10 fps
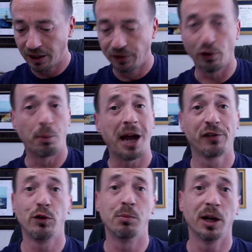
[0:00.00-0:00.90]
So past
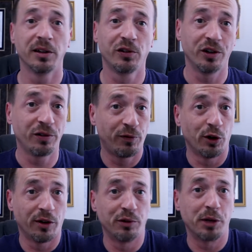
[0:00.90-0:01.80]
few months, just
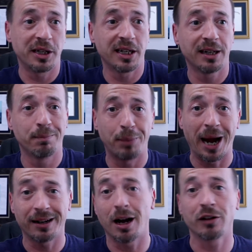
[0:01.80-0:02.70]
fill everybody in.
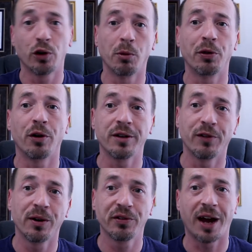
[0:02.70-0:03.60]
Back October
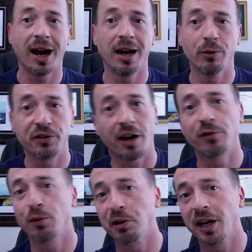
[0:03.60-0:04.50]
31st, I retired
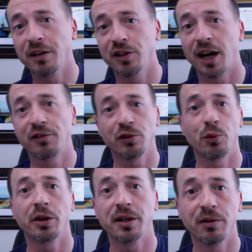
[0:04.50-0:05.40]
from the Navy after
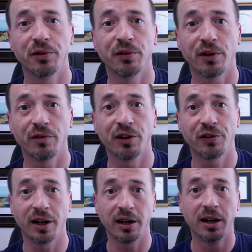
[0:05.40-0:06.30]
20 years of service.
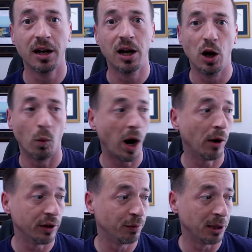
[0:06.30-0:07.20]
And wow,
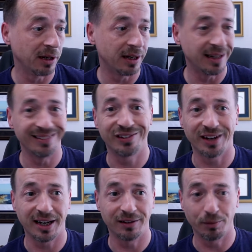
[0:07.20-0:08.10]
it's been
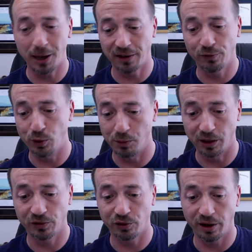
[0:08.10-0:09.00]
insane the past few
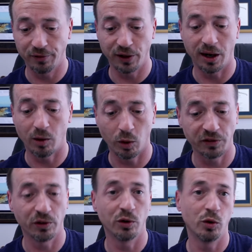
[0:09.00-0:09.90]
months trying to figure out what
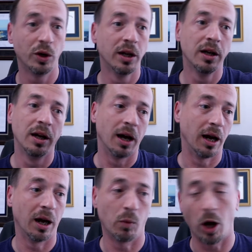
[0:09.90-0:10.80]
to do
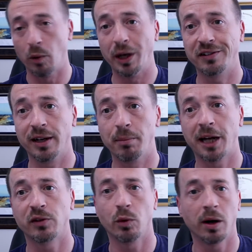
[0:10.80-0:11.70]
while I wait to get back
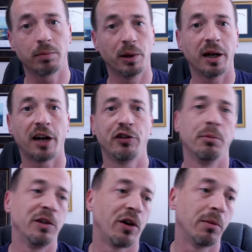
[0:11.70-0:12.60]
to work. But I should
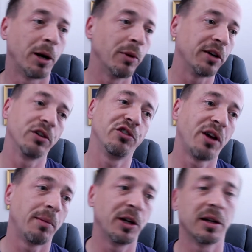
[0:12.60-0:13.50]
be starting my regular
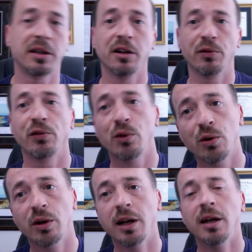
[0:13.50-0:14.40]
job again here
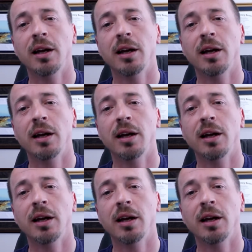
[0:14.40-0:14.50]
soon.